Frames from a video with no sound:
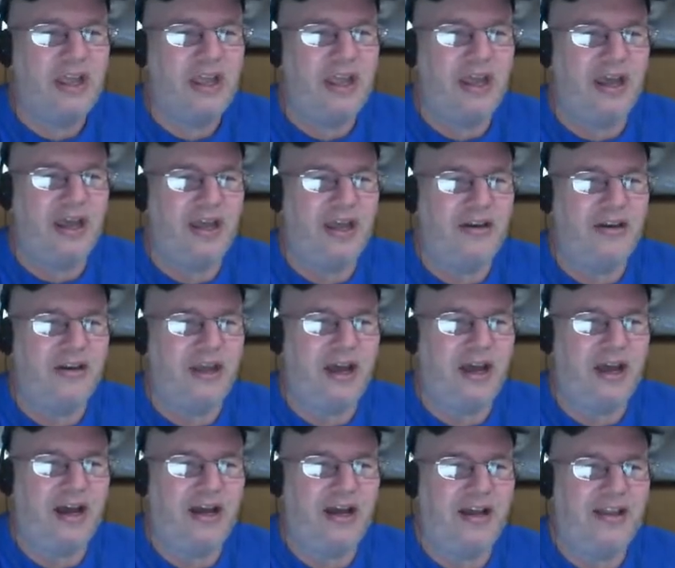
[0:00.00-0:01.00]
And
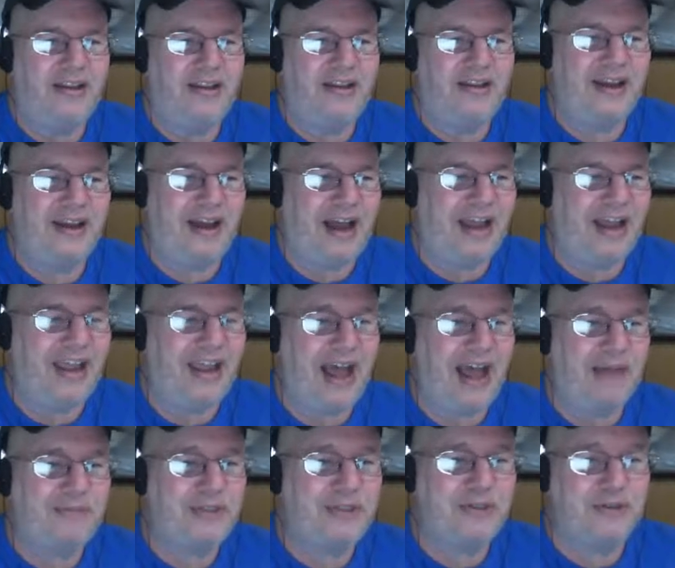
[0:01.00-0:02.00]

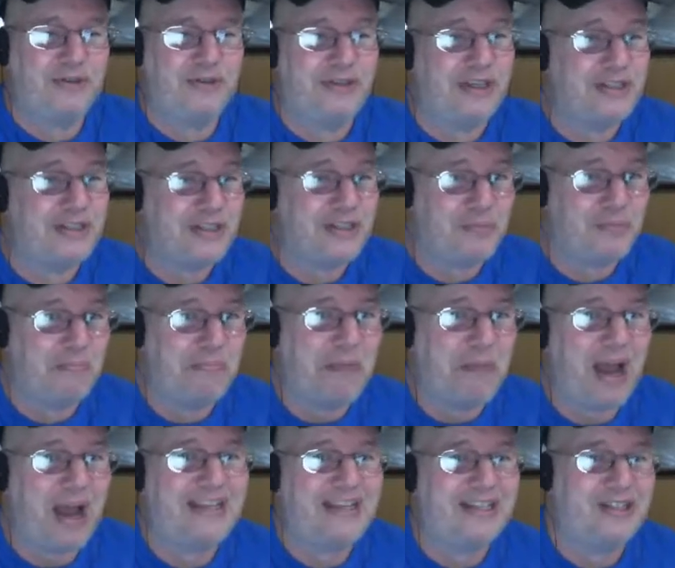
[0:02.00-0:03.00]
this is
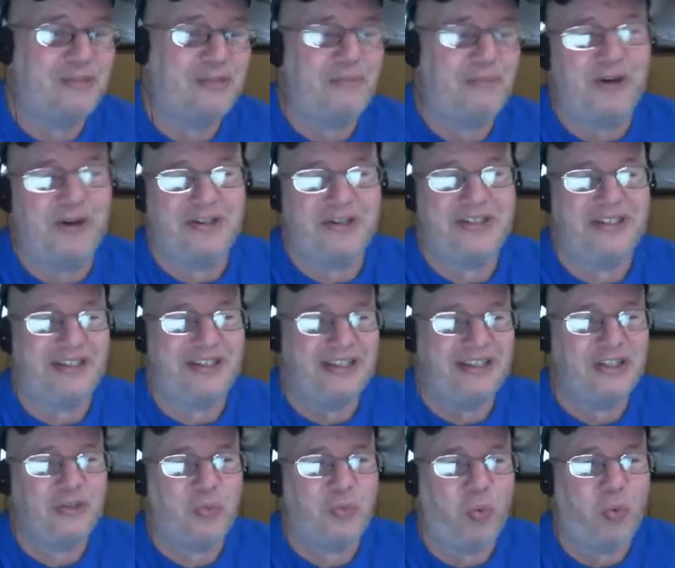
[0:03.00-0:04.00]
my conspiracy.
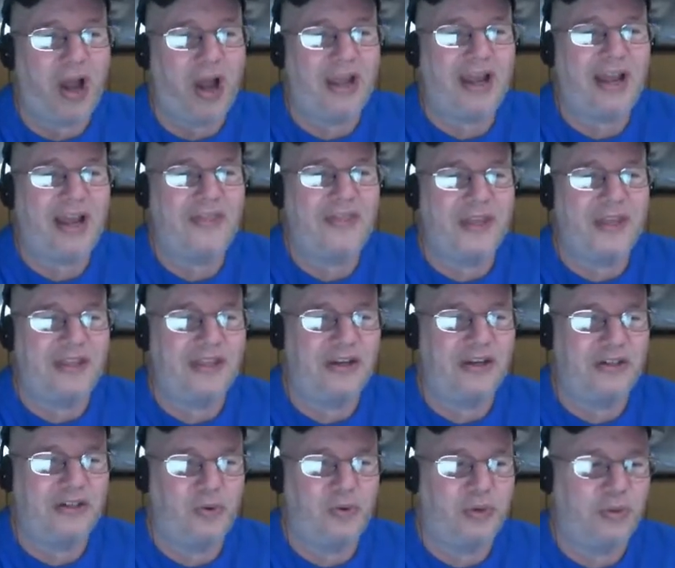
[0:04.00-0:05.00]
This is why I think
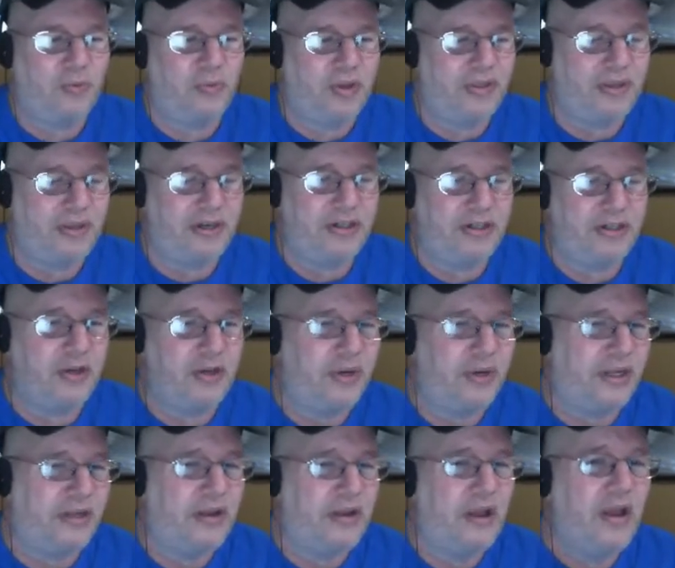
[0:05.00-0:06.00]
they're doing what they're
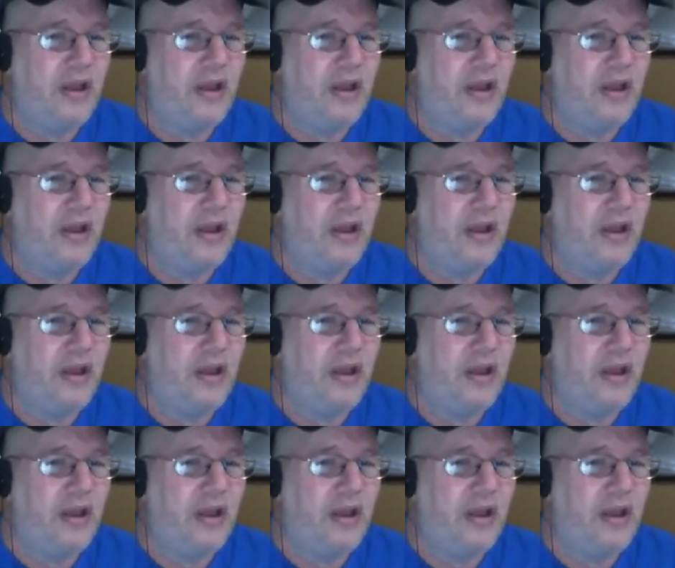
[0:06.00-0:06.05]
doing.